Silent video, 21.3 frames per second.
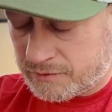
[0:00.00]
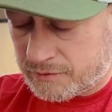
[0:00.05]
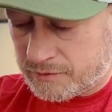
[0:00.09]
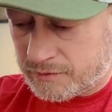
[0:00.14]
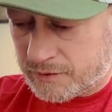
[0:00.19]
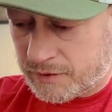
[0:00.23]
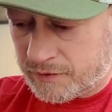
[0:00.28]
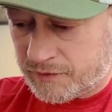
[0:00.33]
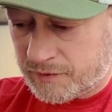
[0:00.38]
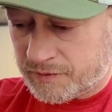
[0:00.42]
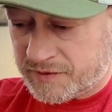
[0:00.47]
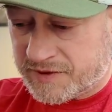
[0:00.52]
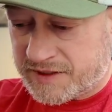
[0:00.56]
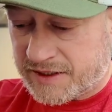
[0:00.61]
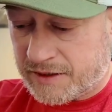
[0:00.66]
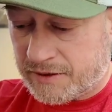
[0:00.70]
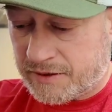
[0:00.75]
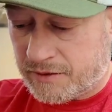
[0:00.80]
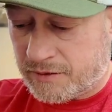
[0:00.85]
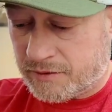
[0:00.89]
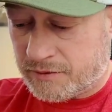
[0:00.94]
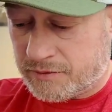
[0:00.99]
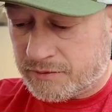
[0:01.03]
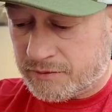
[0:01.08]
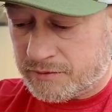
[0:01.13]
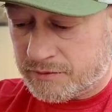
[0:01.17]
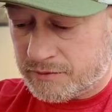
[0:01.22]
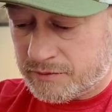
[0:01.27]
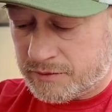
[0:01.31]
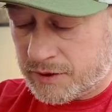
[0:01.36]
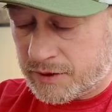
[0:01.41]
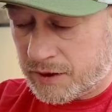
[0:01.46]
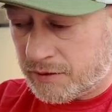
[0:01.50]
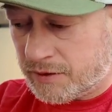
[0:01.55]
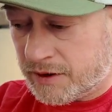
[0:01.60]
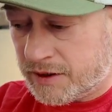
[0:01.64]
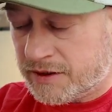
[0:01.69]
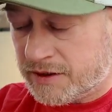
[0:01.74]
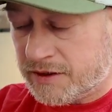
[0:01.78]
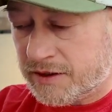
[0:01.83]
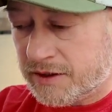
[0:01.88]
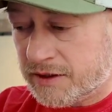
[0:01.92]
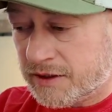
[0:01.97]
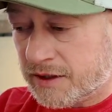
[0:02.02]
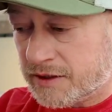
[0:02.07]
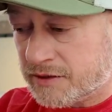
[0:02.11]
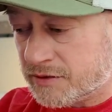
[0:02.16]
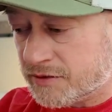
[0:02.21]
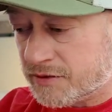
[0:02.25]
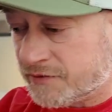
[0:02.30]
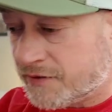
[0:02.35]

one from set. Oh no, Into the Inklands was